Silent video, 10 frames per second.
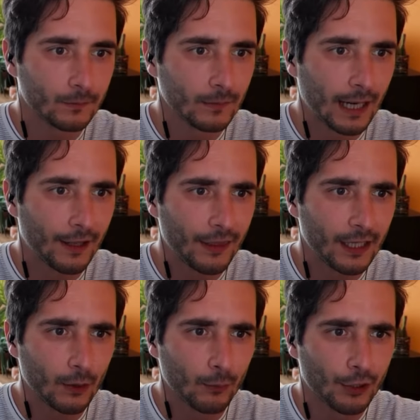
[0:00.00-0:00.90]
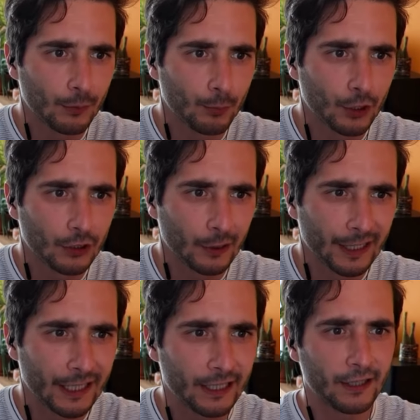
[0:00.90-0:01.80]
I think I will not put it on
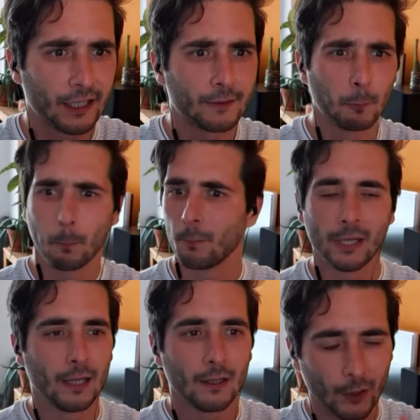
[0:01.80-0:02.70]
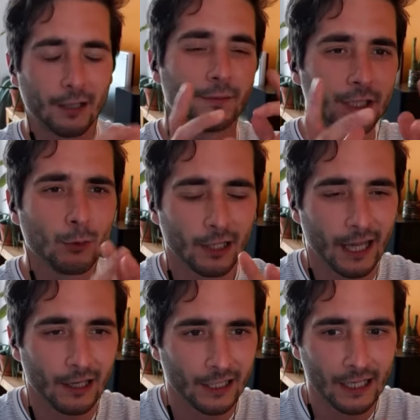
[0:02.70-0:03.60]
LinkedIn. Well, you will get
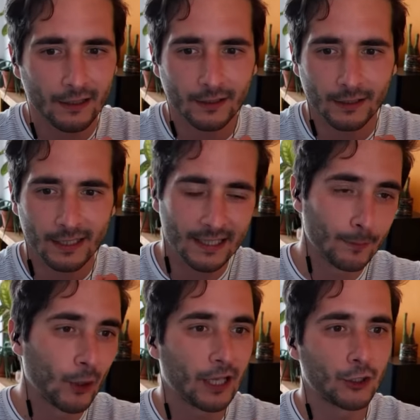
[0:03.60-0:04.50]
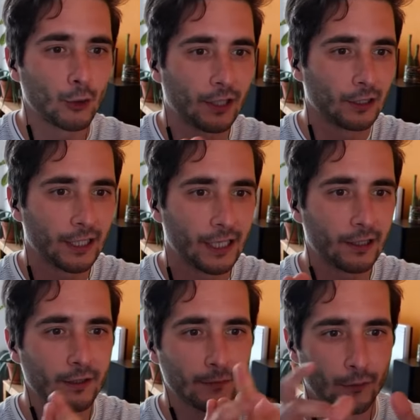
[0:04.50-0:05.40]
a link the same way that you got the
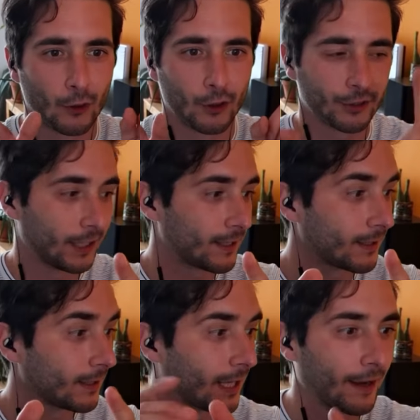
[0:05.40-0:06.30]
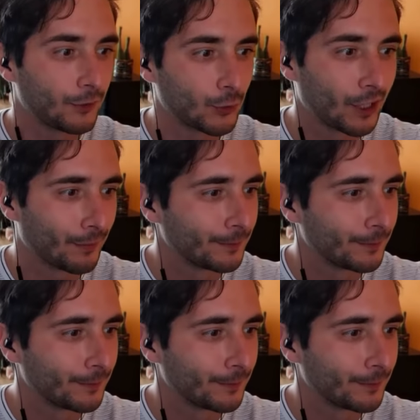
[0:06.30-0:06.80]
link for this live stream.